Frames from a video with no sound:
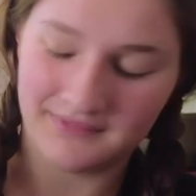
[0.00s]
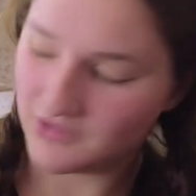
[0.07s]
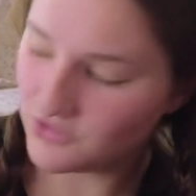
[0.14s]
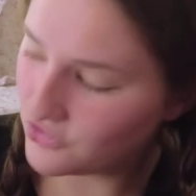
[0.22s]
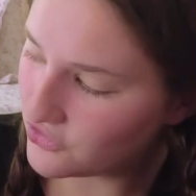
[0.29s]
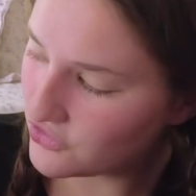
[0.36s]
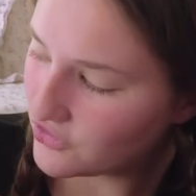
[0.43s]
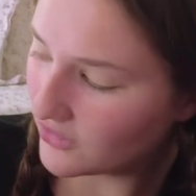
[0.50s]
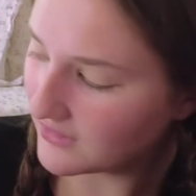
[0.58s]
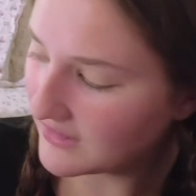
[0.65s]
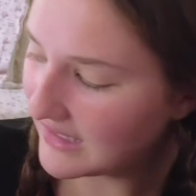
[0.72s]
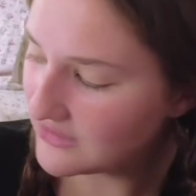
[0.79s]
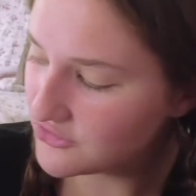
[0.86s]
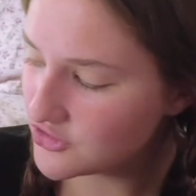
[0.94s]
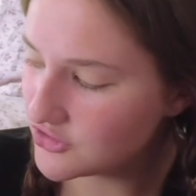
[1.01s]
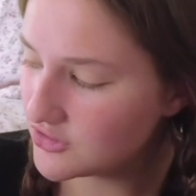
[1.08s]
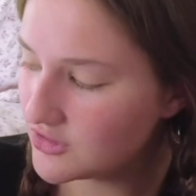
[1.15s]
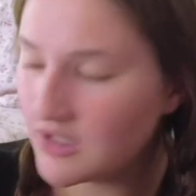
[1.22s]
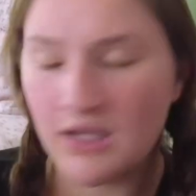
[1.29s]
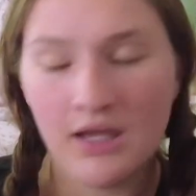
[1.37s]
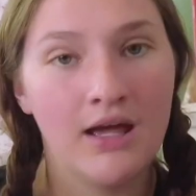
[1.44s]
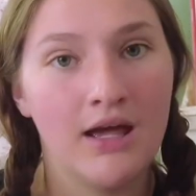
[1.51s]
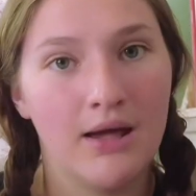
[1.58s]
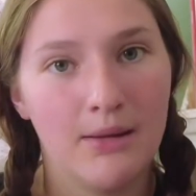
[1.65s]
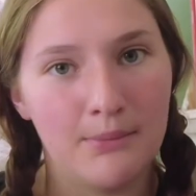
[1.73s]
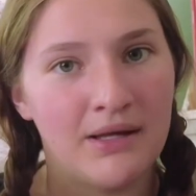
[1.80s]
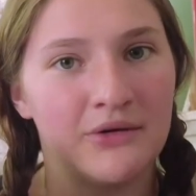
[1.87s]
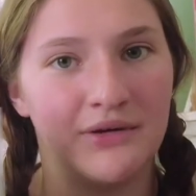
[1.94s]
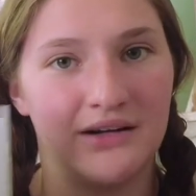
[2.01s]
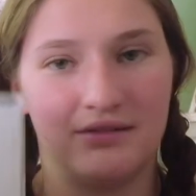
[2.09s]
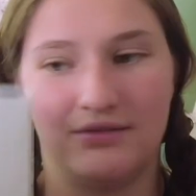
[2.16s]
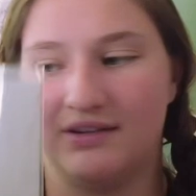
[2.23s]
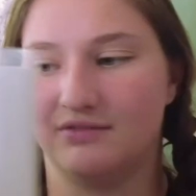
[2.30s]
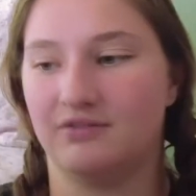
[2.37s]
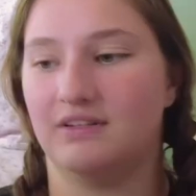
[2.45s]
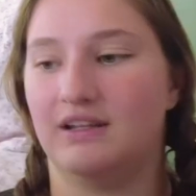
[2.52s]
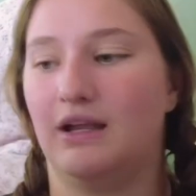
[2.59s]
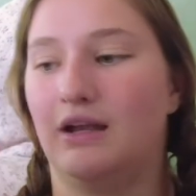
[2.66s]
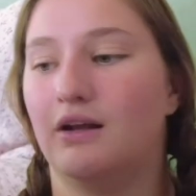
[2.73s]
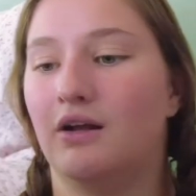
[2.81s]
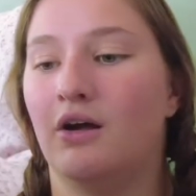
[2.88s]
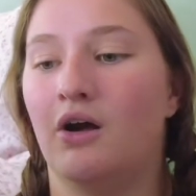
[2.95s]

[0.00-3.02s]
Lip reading: Starcatcher by Greta Van Fleet,